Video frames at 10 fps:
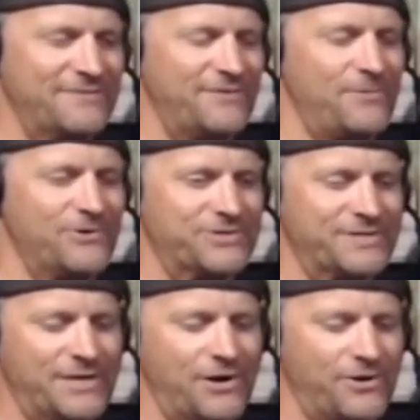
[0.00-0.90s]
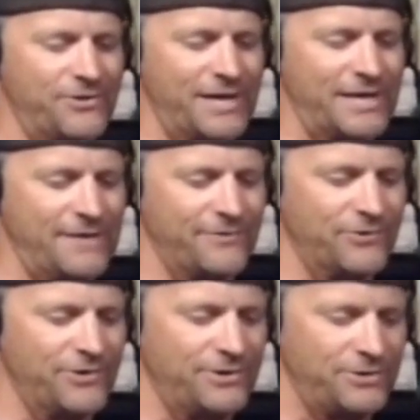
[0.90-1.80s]
almost, isn't it? Or do they kind of
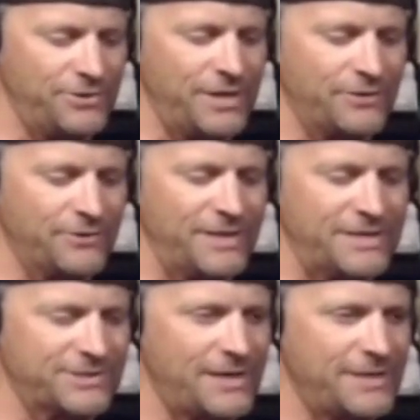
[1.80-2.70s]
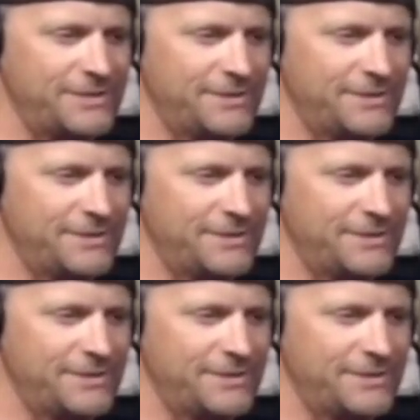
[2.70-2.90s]
agree? Do they agree that's a good idea? No, they